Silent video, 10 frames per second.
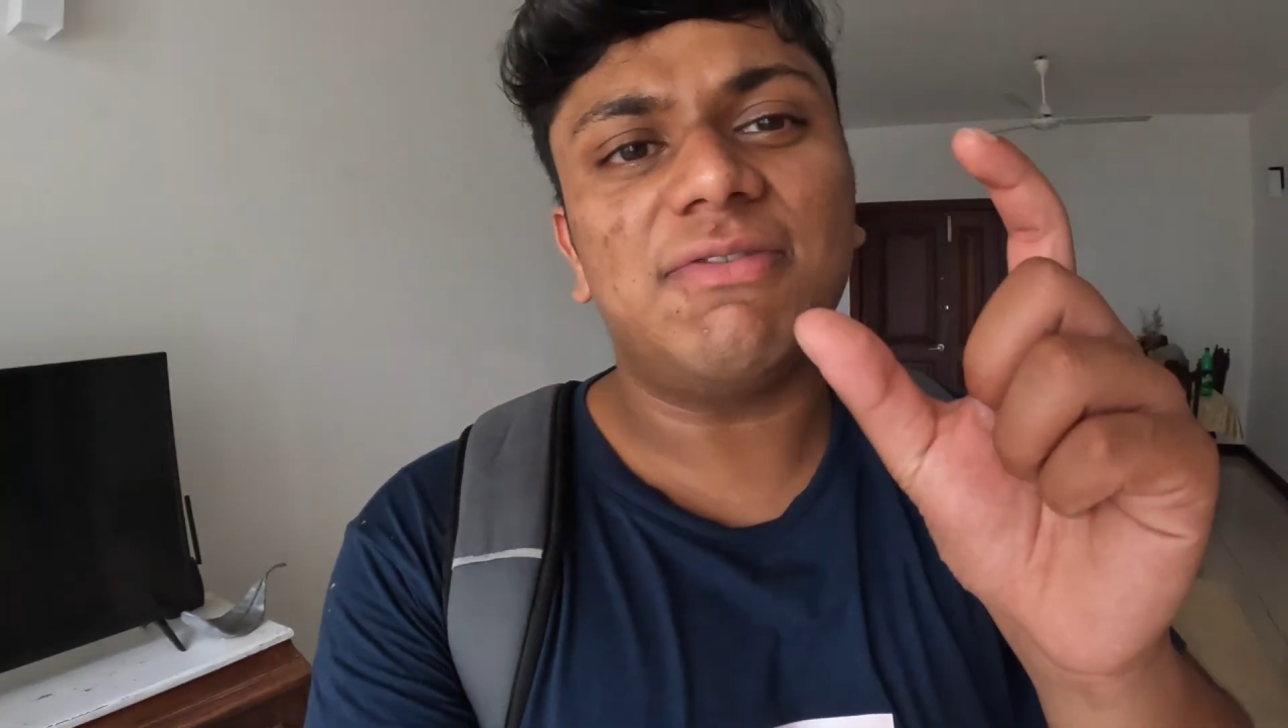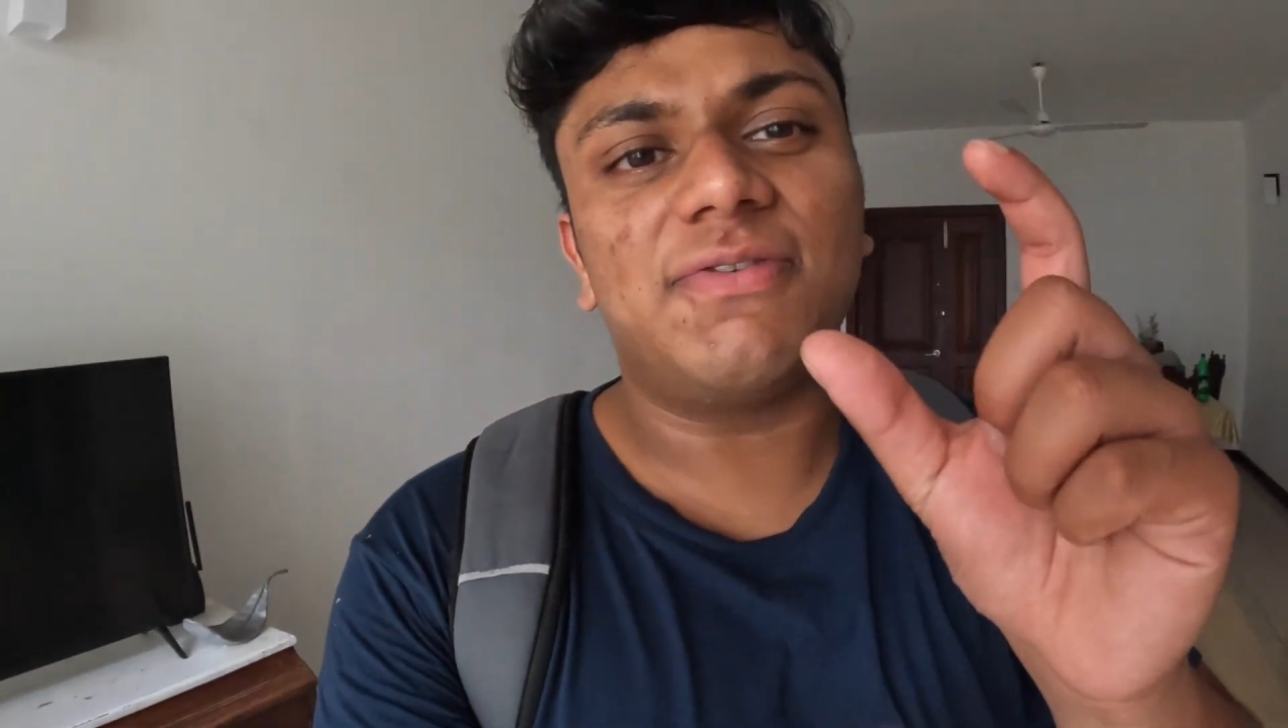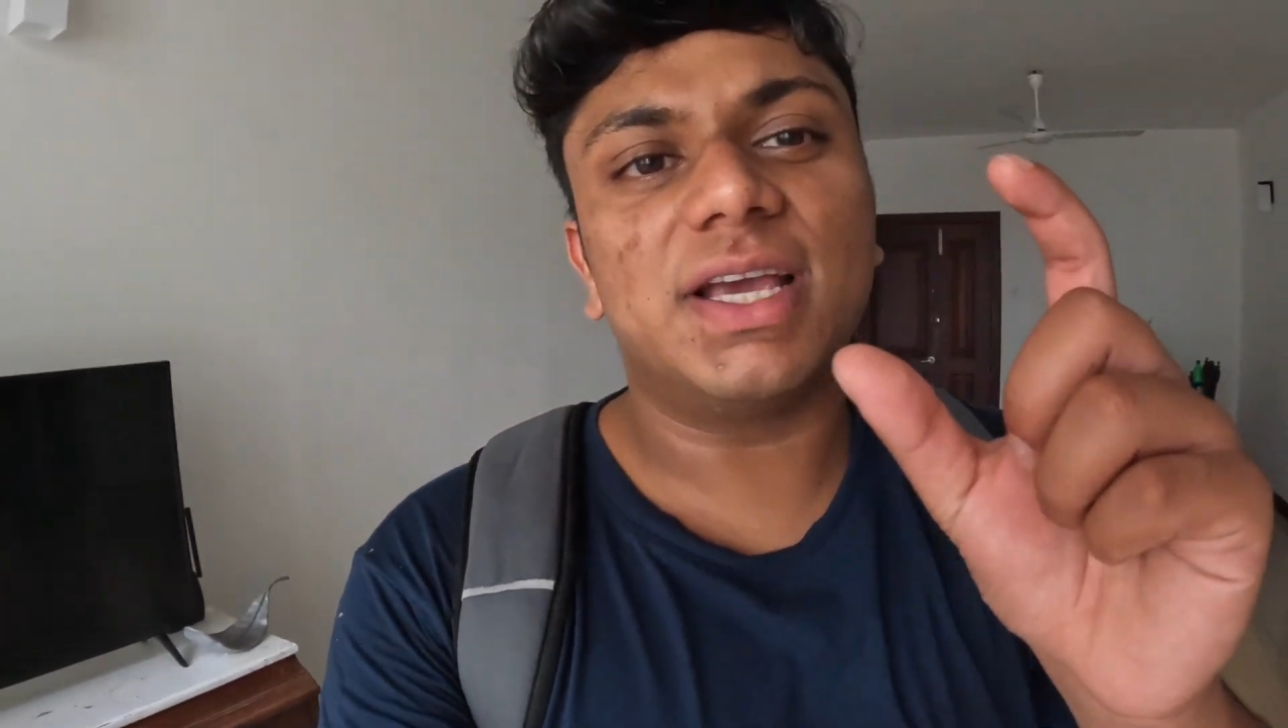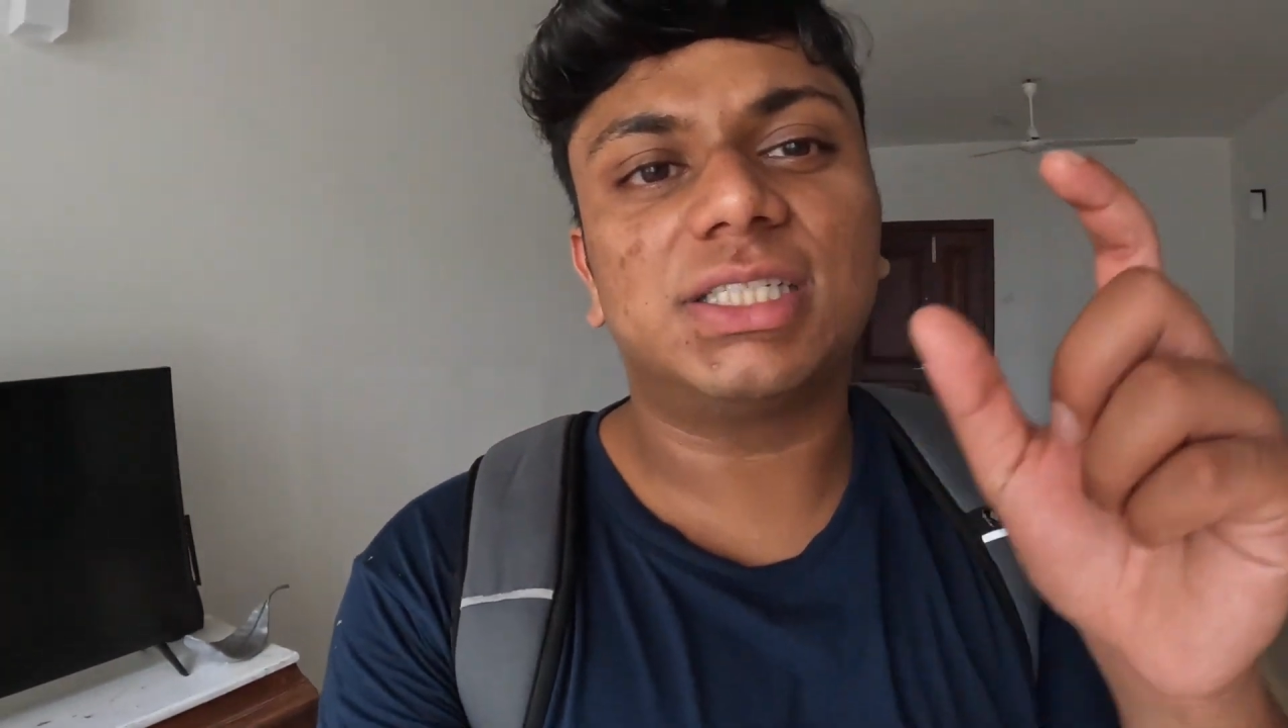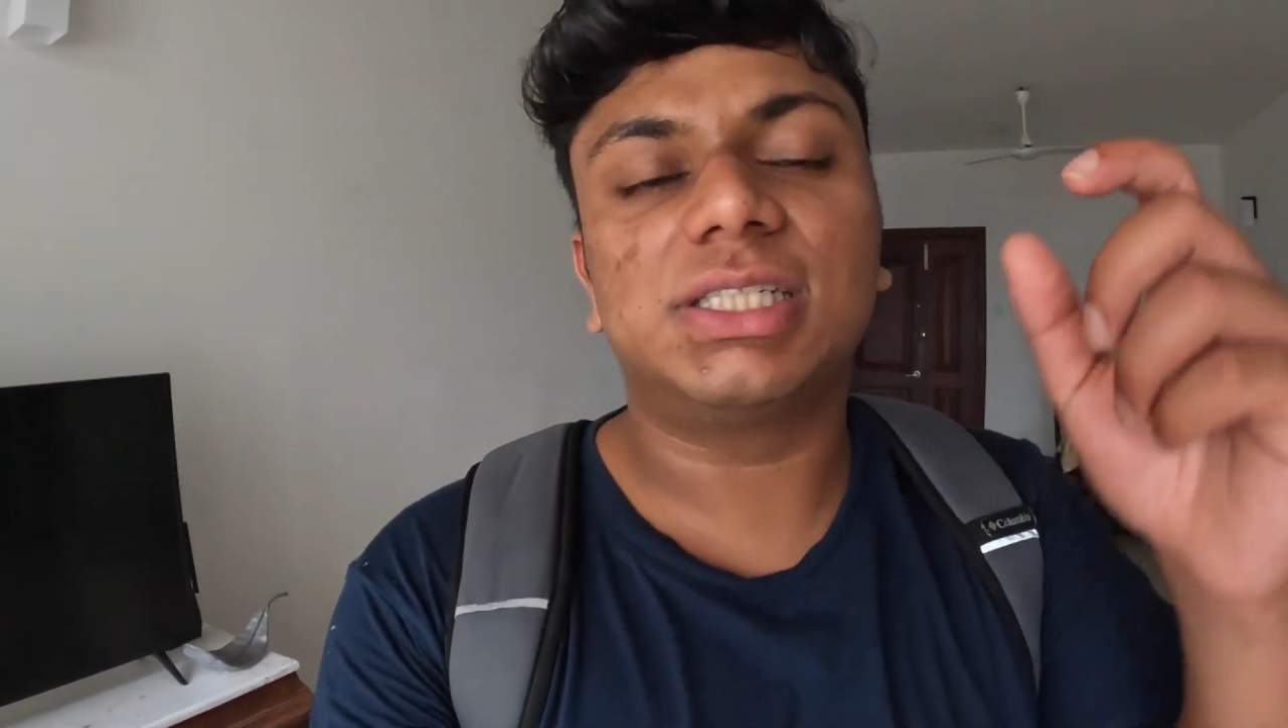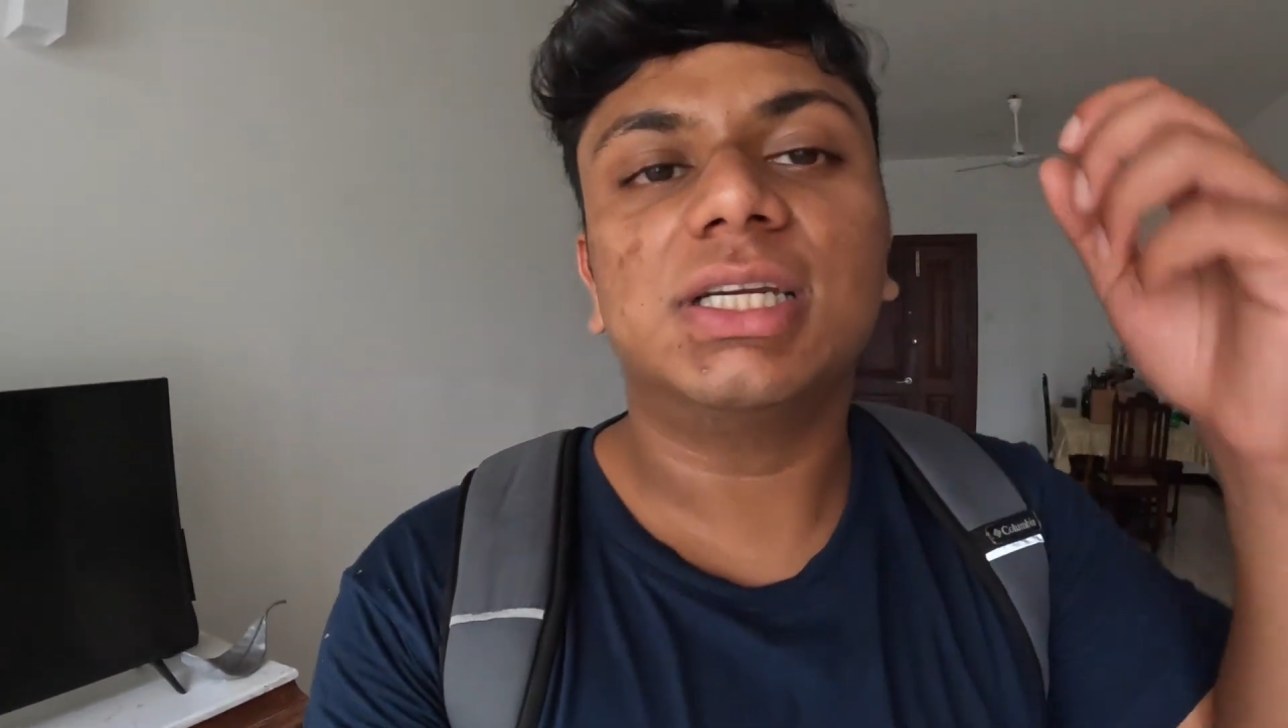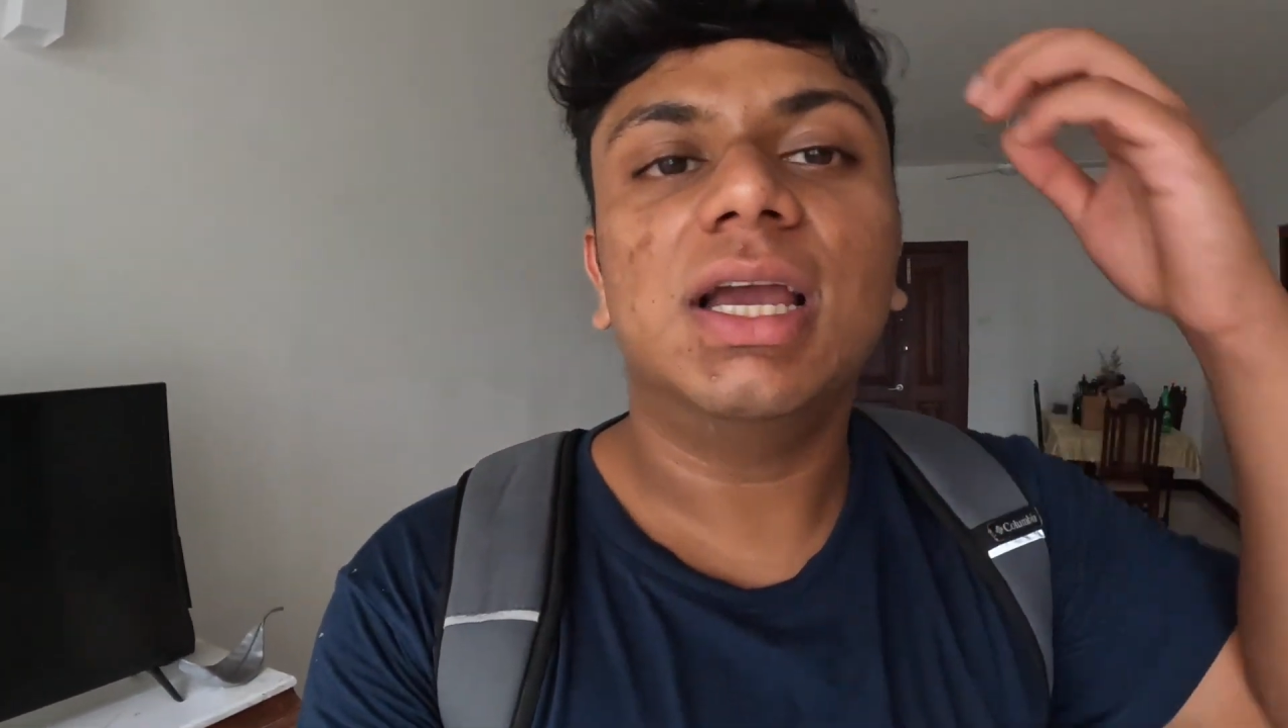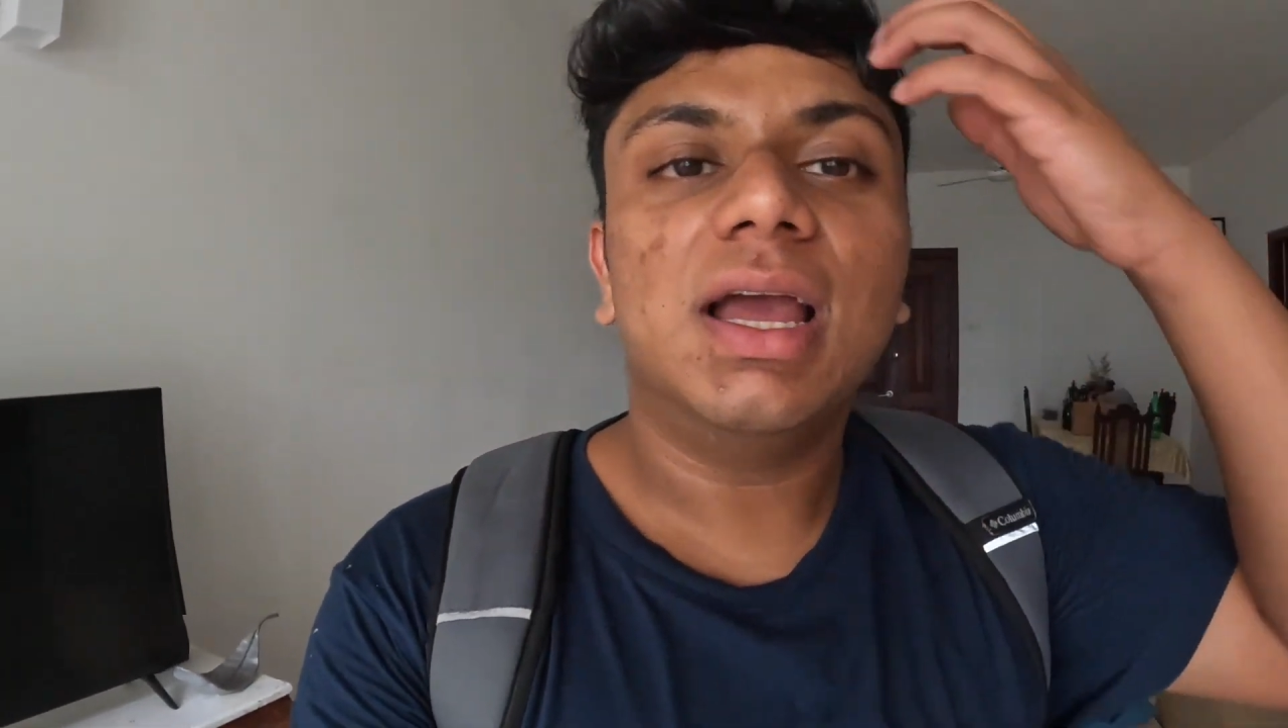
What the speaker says: fish